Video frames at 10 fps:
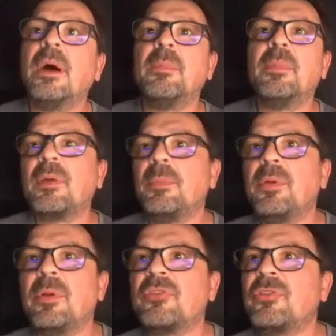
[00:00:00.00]
My
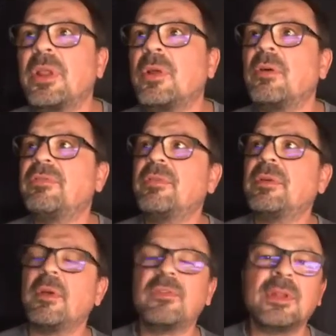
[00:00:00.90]
computer is shutting off
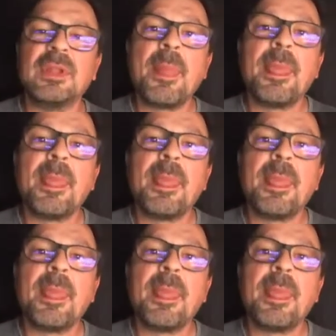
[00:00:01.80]
constantly.